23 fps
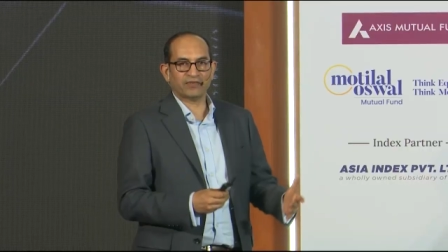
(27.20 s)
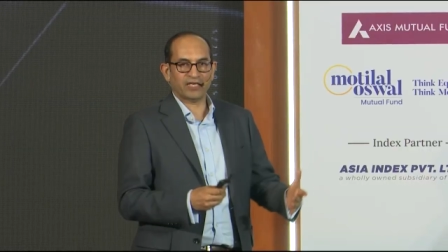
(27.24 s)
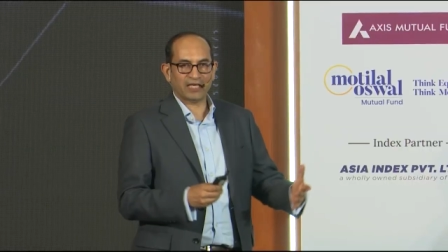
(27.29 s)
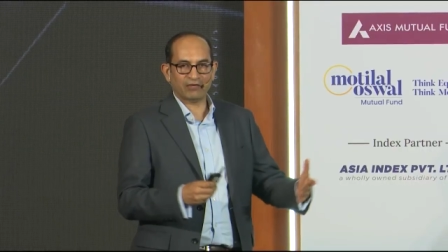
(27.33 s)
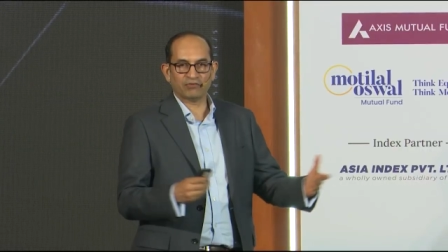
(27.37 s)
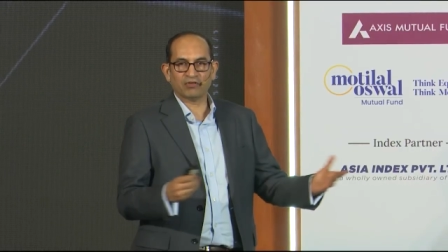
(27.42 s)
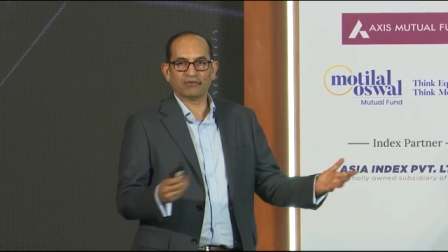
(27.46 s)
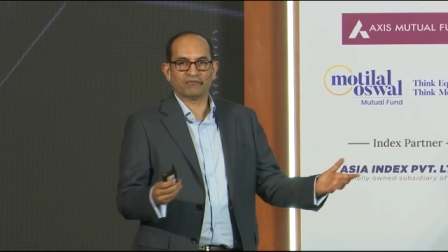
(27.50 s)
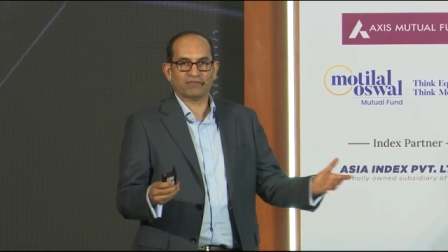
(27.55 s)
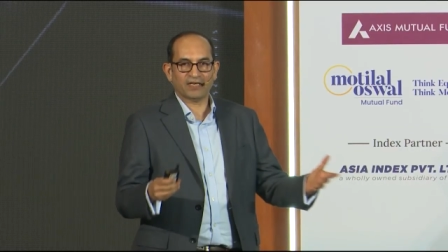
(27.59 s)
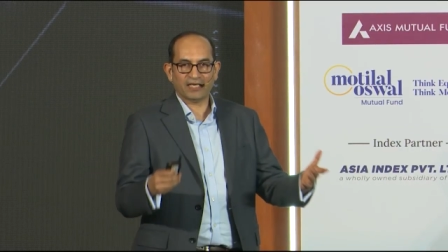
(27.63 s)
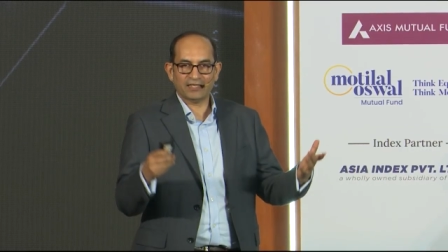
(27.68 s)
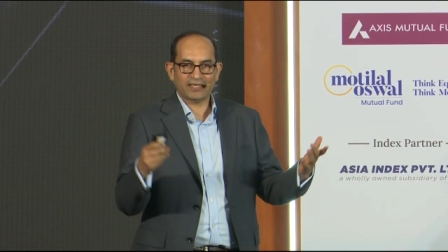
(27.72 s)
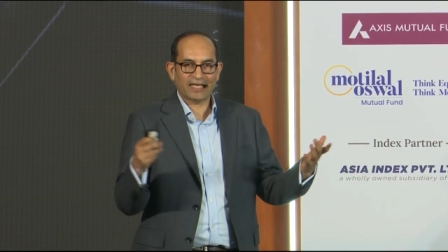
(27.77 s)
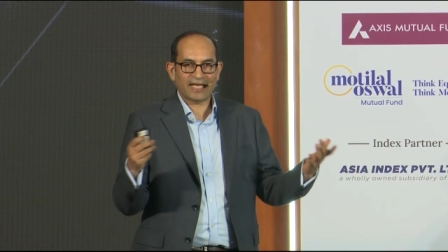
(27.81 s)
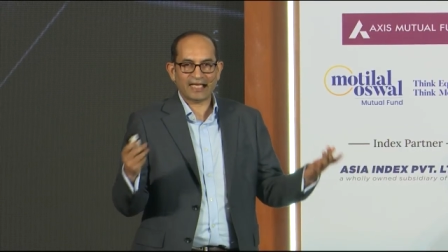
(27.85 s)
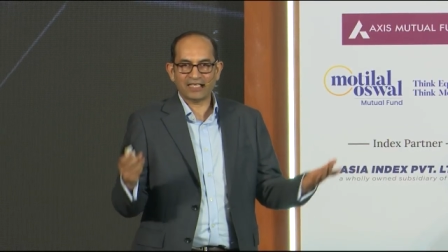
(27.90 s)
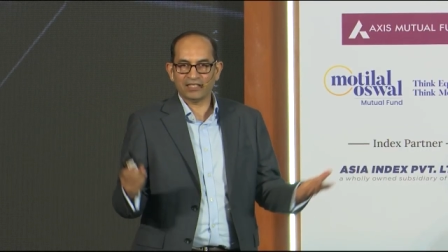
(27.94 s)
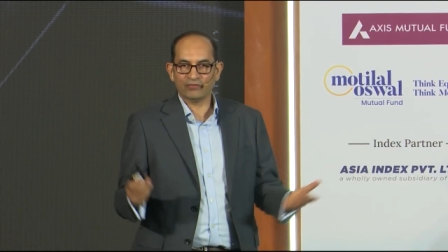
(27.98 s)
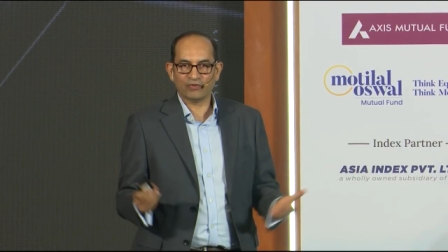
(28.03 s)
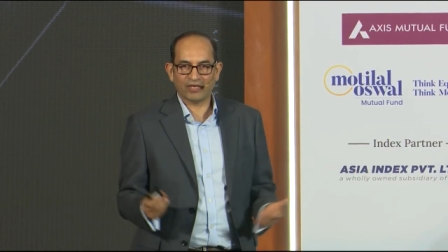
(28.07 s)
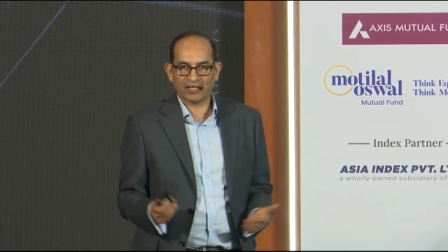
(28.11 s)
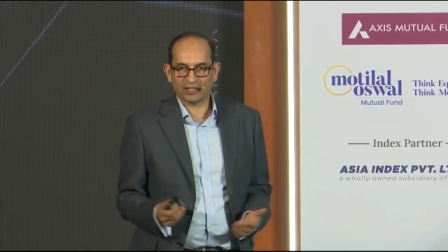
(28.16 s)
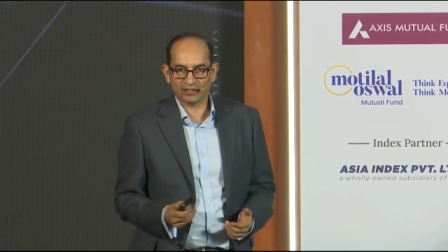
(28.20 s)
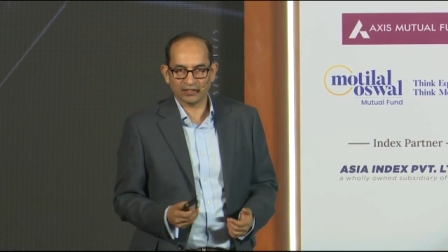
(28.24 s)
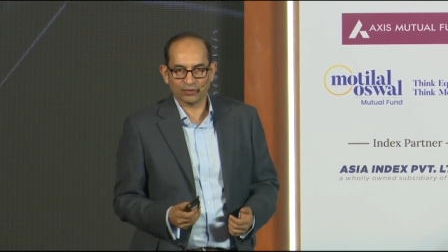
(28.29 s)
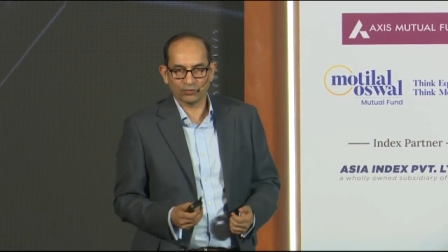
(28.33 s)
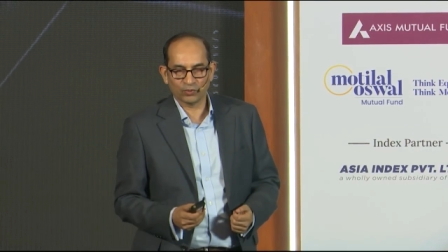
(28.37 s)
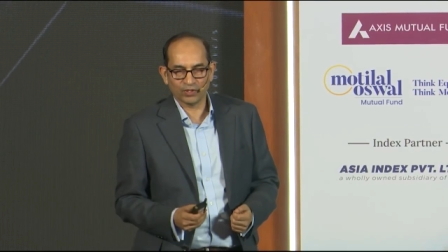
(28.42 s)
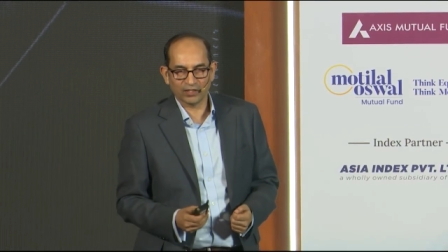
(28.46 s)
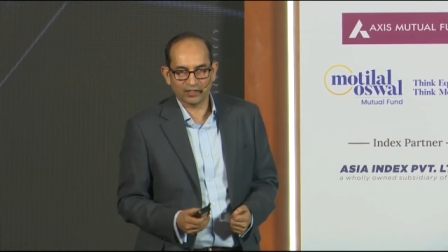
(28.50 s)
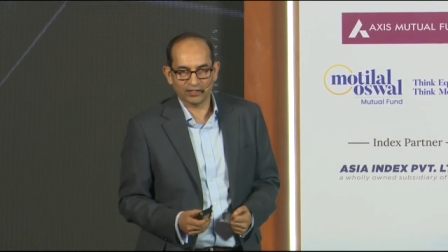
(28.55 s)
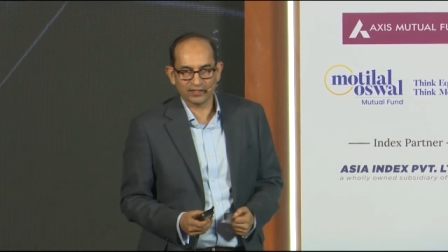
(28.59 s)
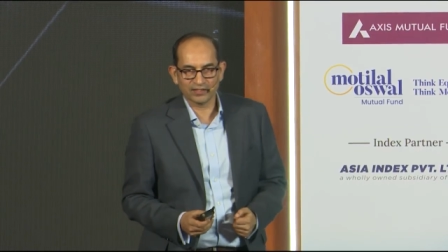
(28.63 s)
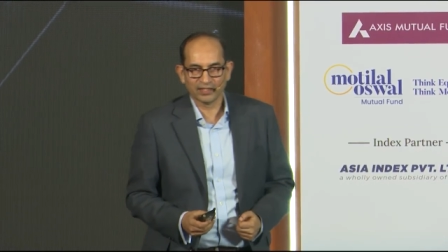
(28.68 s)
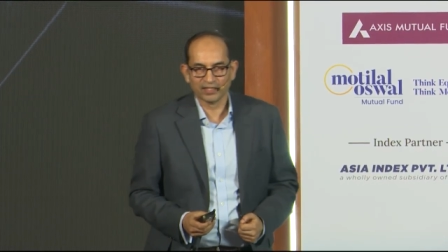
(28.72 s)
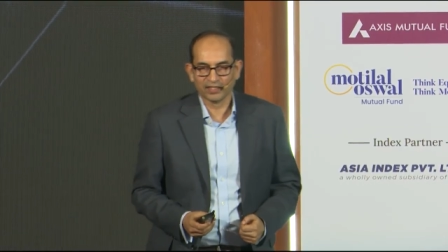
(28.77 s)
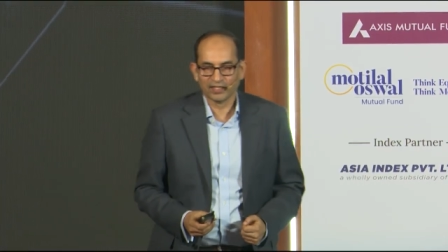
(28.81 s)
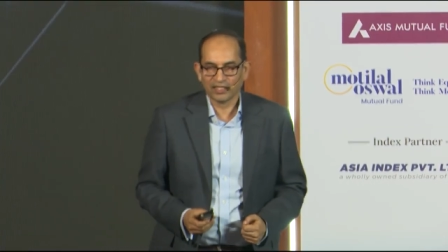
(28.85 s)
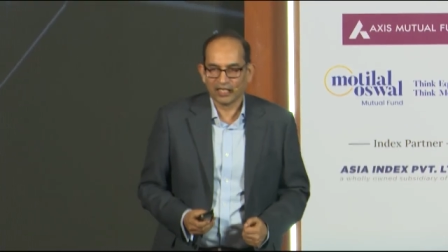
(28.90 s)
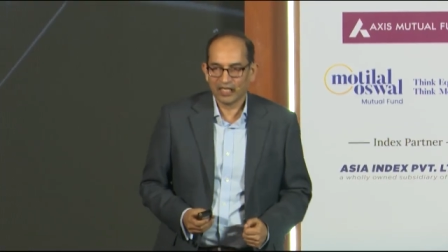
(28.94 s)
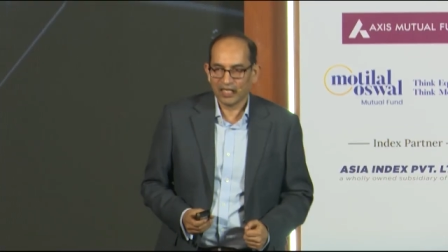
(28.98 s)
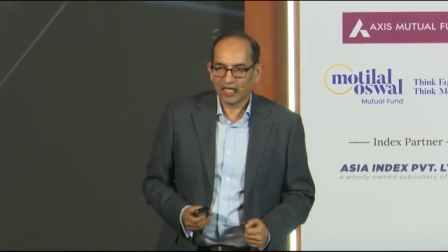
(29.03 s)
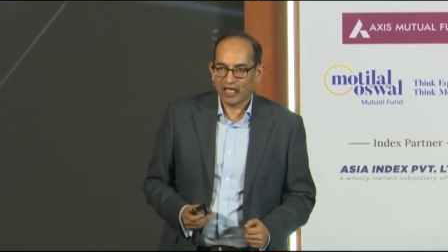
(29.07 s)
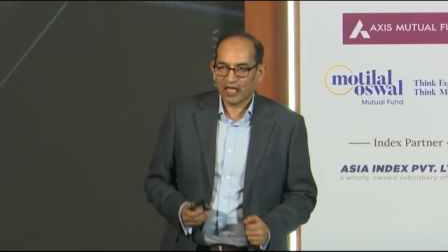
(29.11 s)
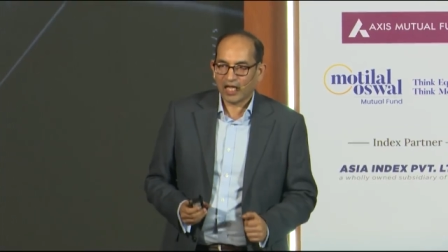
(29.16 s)
ever filed anywhere in the world.
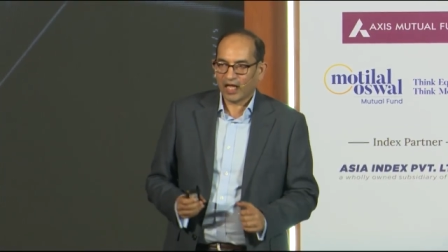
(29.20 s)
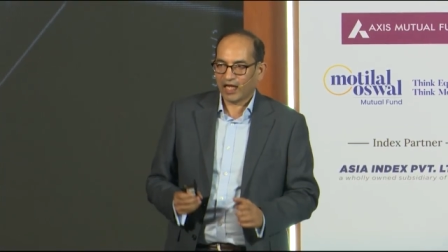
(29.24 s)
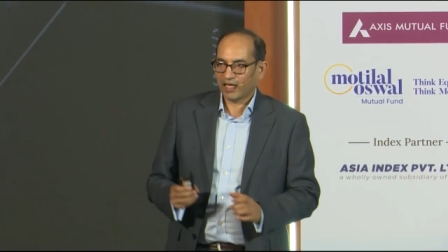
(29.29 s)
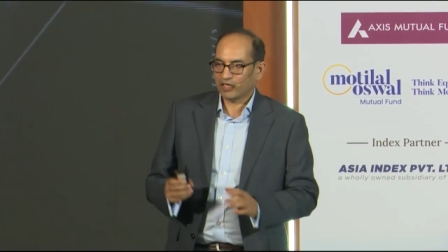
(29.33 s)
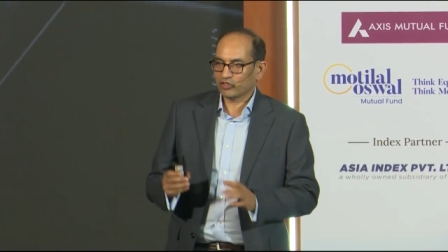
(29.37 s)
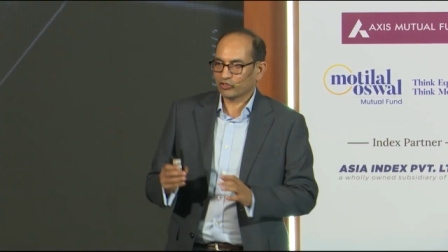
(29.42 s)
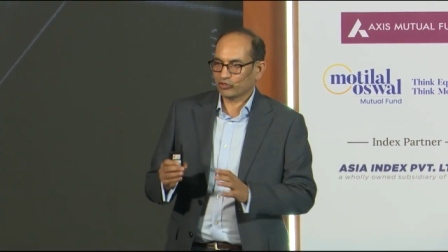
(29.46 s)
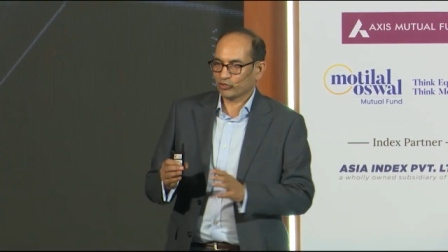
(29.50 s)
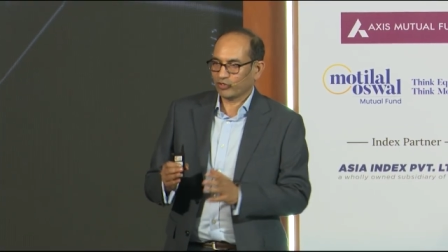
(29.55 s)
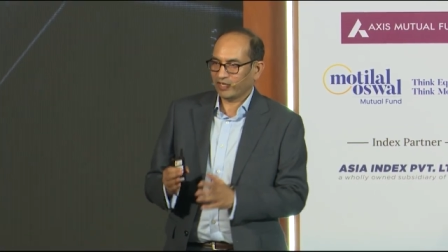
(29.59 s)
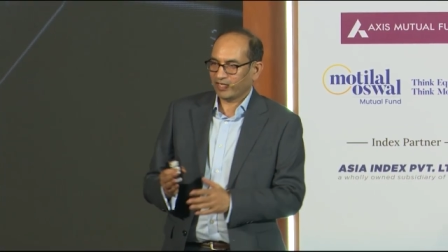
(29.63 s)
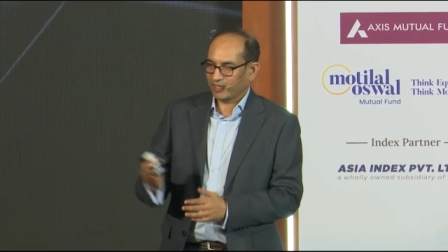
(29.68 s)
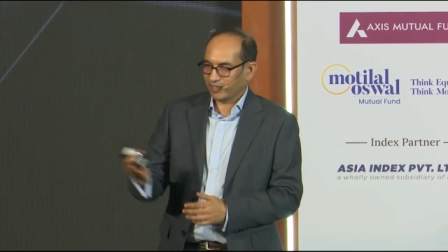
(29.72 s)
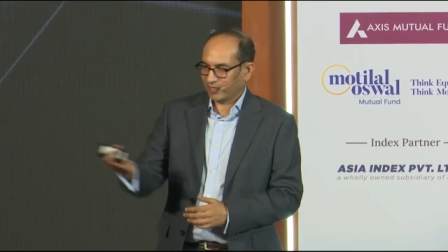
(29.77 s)
And today,